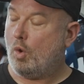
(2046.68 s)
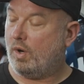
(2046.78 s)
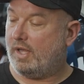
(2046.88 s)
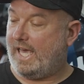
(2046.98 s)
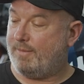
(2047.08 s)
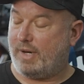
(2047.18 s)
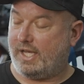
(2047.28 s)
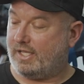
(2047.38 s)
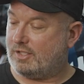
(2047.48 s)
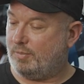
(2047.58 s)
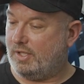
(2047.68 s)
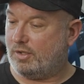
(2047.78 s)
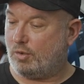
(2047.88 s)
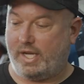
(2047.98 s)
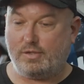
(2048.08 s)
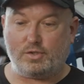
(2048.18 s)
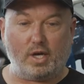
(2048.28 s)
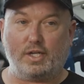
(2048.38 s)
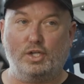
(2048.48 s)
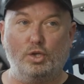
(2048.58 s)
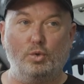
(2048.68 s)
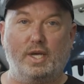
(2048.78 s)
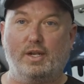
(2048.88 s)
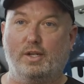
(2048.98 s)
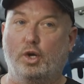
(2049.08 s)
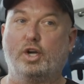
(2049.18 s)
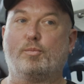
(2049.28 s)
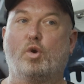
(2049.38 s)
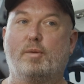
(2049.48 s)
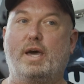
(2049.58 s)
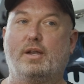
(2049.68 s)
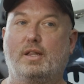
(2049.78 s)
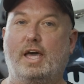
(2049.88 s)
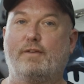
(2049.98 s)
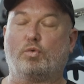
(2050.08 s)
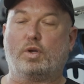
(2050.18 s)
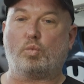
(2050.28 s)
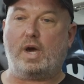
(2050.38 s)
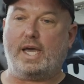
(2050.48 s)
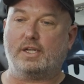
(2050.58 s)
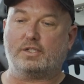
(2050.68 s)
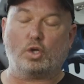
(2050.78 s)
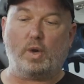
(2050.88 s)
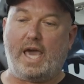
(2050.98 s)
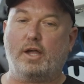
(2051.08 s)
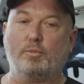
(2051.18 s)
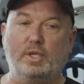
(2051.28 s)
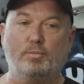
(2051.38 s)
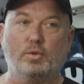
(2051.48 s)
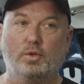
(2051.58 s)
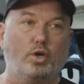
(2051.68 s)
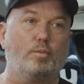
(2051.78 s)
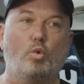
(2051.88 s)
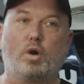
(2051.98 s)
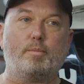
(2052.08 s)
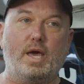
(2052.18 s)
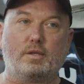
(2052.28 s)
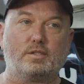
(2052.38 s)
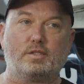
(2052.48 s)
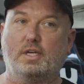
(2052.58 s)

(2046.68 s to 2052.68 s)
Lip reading: Well, hey, Mike, it's been great talking to you and learning more about ALIV Worldwide. So how do people learn more about